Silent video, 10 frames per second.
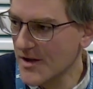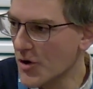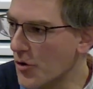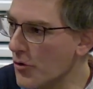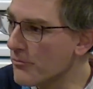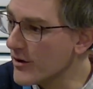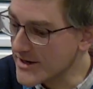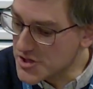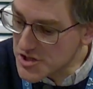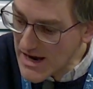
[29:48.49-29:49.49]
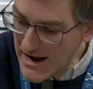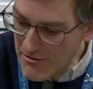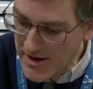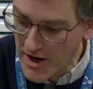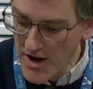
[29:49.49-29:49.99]
corporately
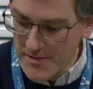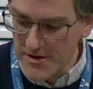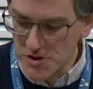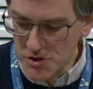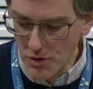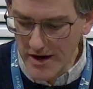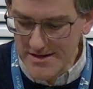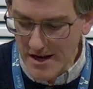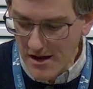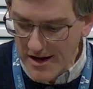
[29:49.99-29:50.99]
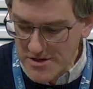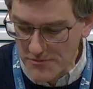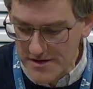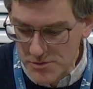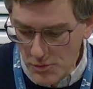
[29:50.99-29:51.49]
sharing the joy and delight
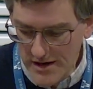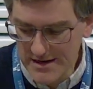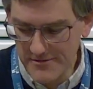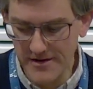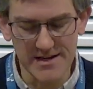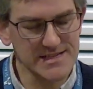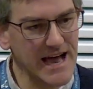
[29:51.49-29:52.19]
of this wedding feast